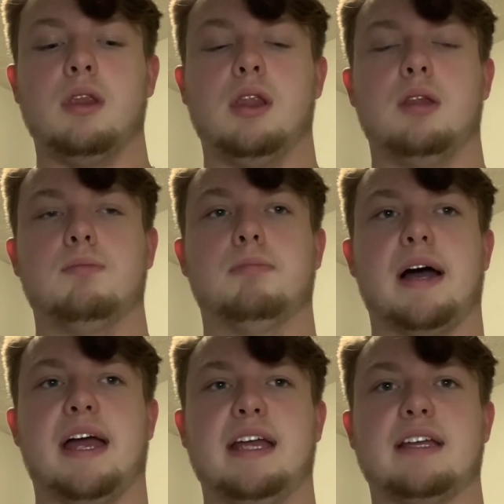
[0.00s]

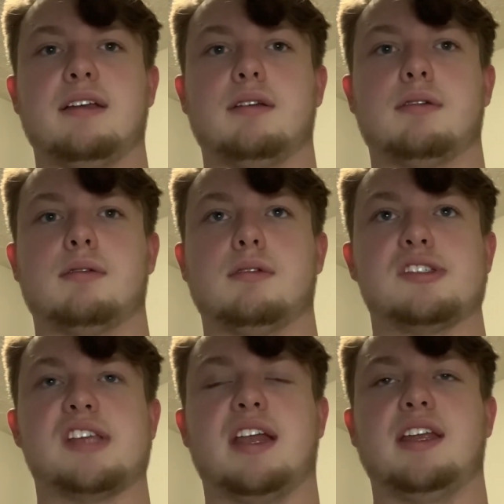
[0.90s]
by
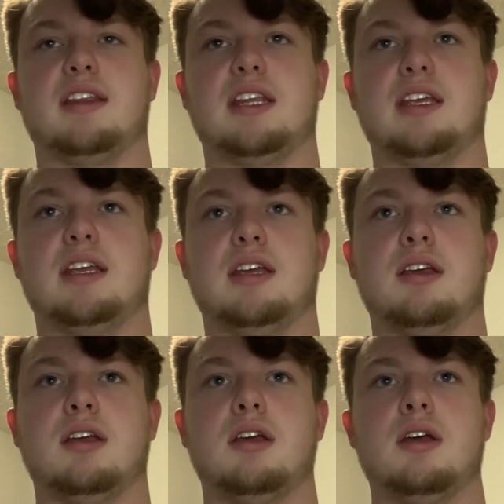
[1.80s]
sending the
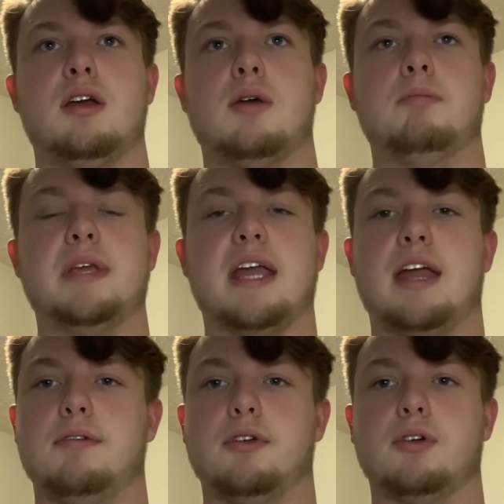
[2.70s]

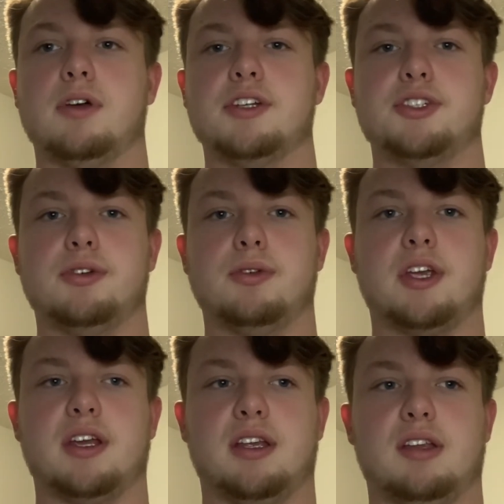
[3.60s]
behavioral issue
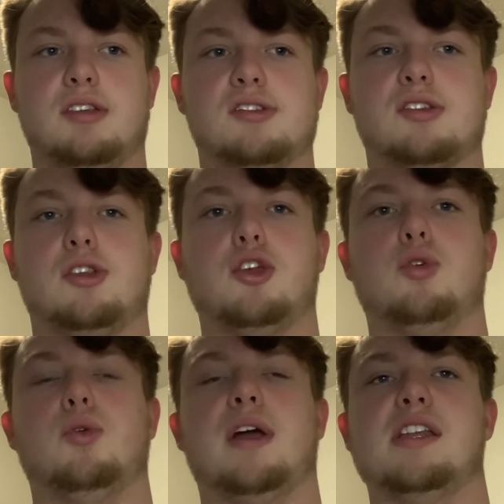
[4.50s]
kids
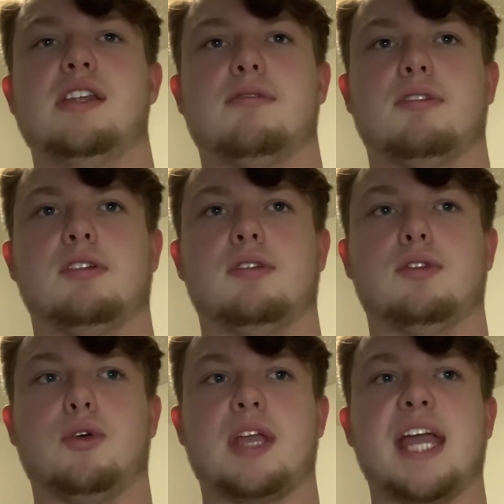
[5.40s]
to a different
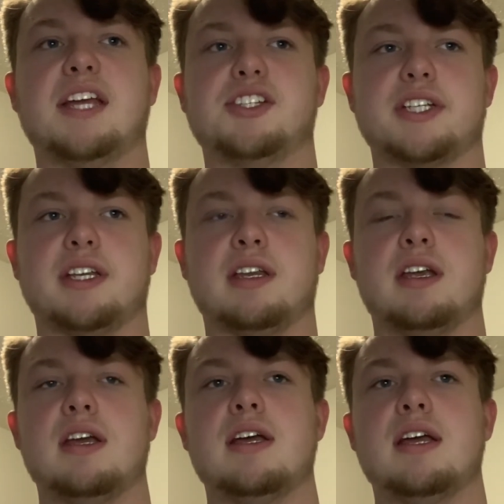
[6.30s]
location,
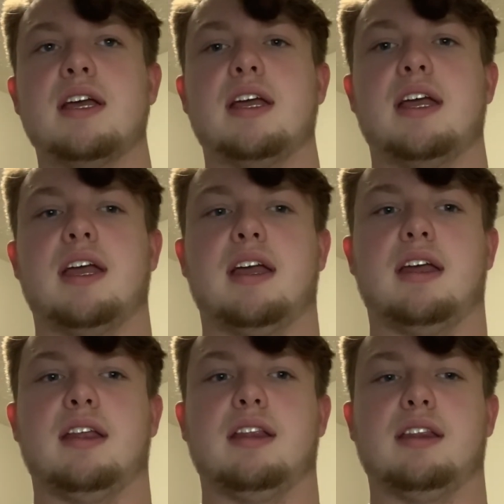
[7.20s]

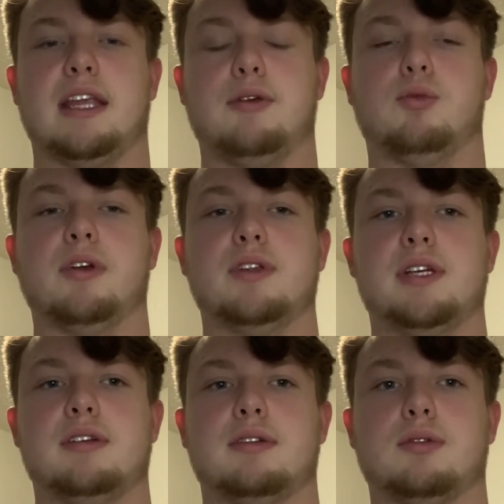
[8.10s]
they
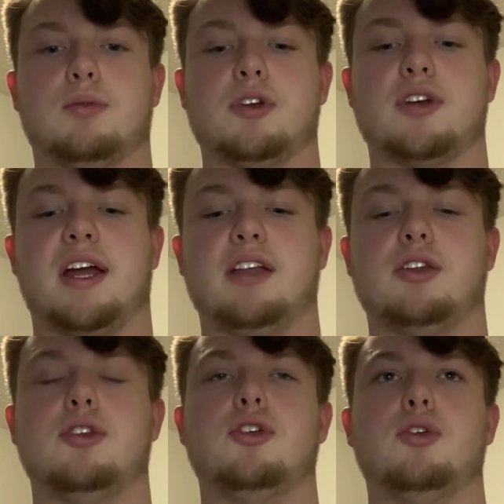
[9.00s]
really were trying
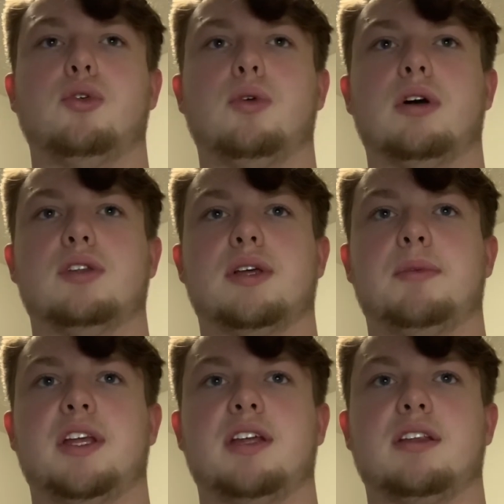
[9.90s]
to
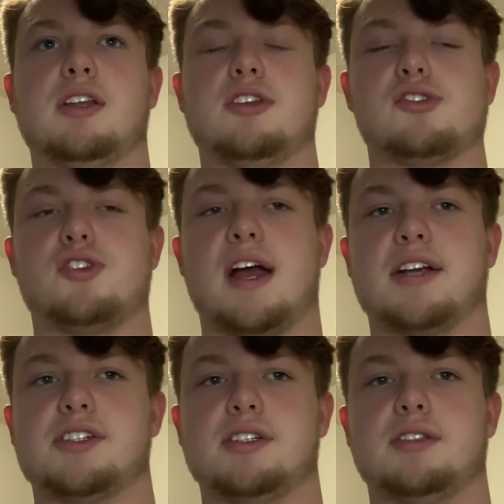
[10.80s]
eliminate the
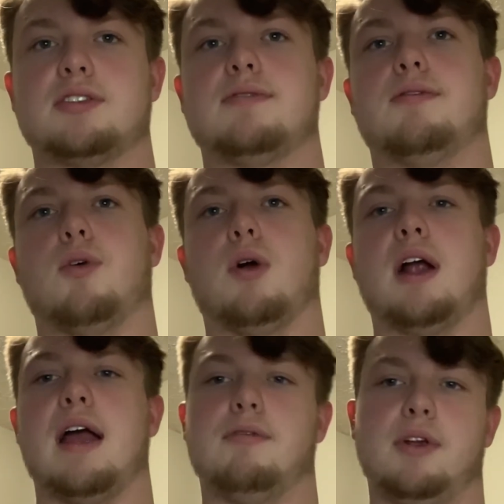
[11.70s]
distractions for
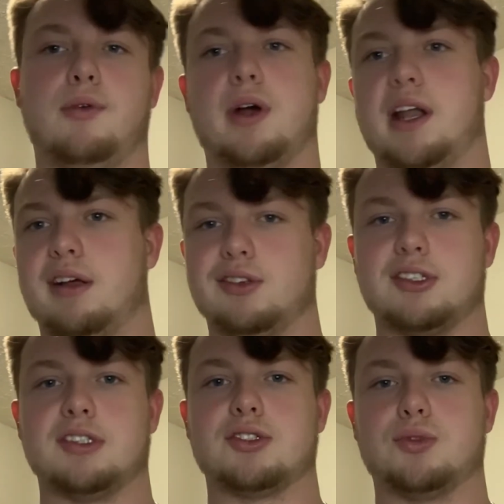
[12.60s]
everyone else
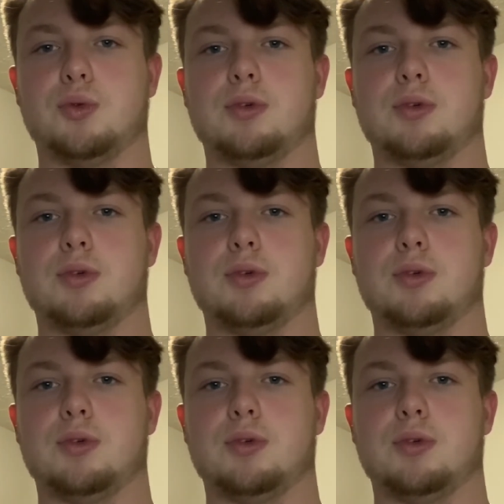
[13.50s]
in school.